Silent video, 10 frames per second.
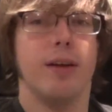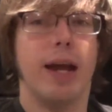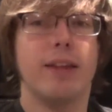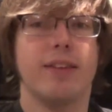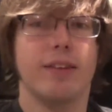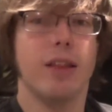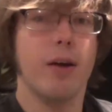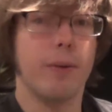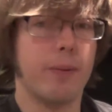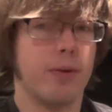It's
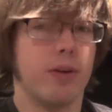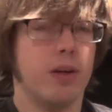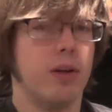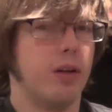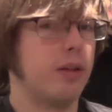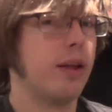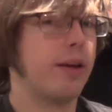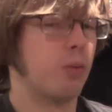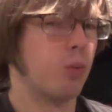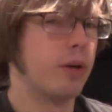slow.
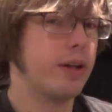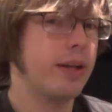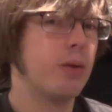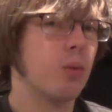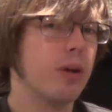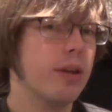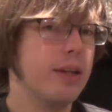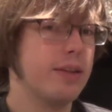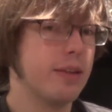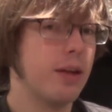Like really, really
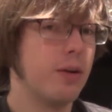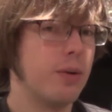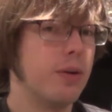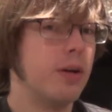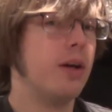slow.